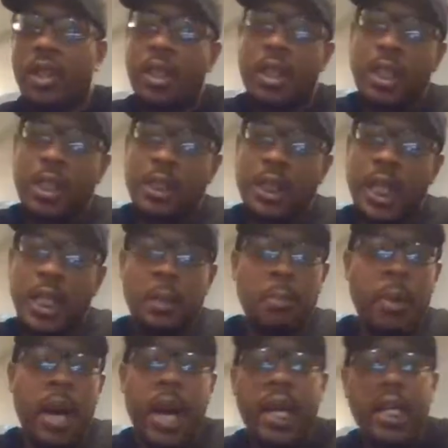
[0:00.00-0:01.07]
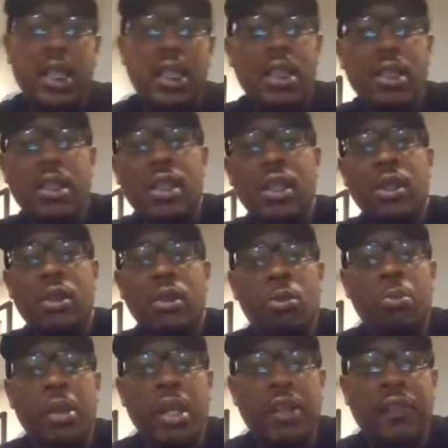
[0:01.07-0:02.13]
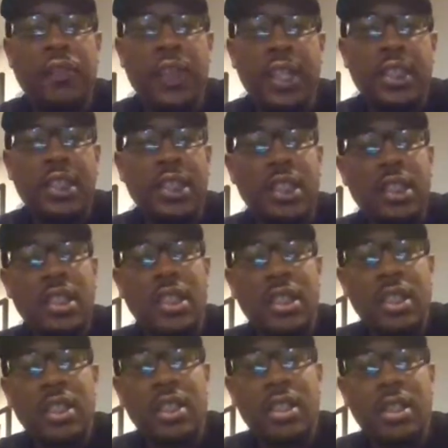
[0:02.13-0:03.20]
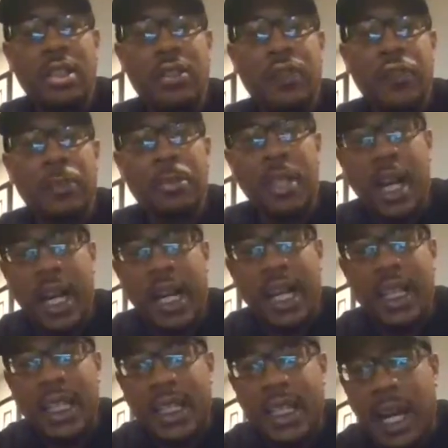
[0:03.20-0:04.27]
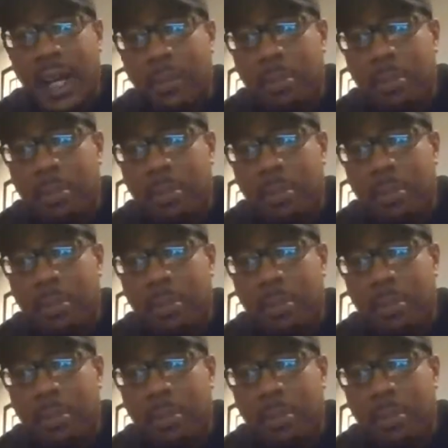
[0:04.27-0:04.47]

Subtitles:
Let's take it back. Who benefits from Diana not